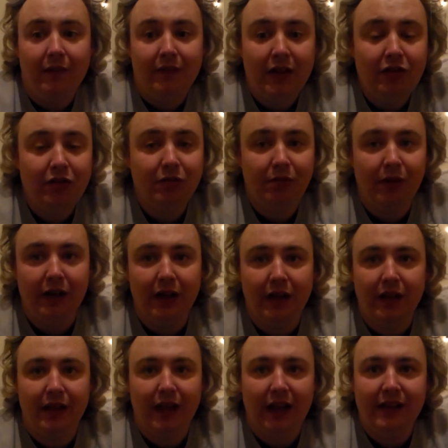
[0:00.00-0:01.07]
This was written
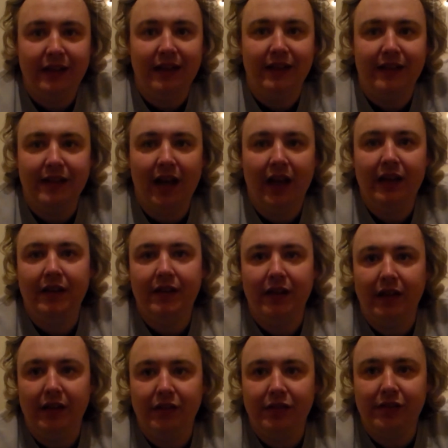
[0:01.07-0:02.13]
in the
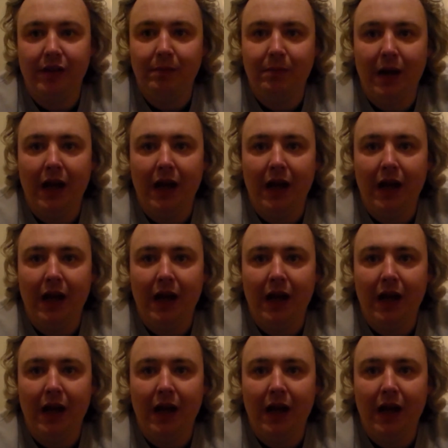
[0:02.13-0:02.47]
1990s,